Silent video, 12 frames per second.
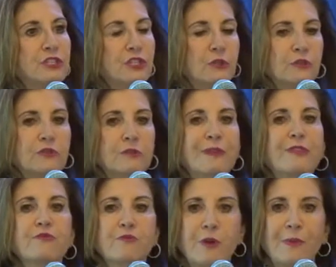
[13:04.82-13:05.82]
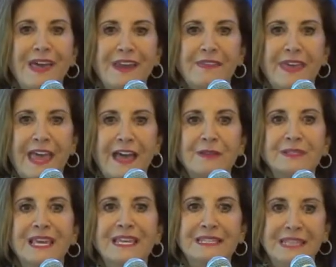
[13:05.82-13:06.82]
the children to be thrown out of the house
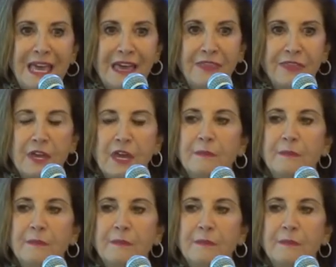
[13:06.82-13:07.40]
at death